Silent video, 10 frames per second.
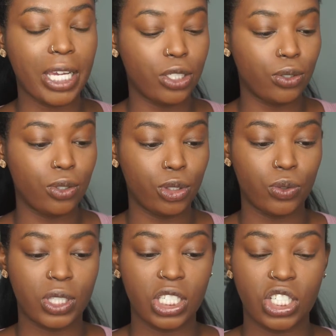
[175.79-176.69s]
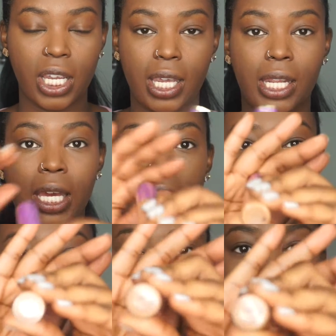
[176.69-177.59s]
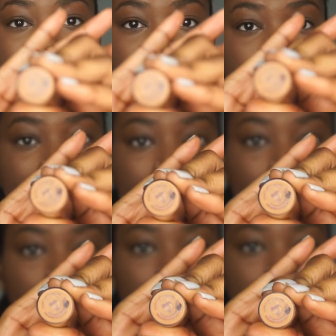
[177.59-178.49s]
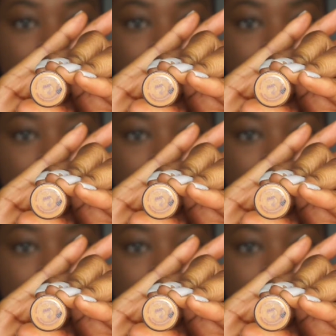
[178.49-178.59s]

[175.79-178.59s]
I do use the shade Deep, and I'm going to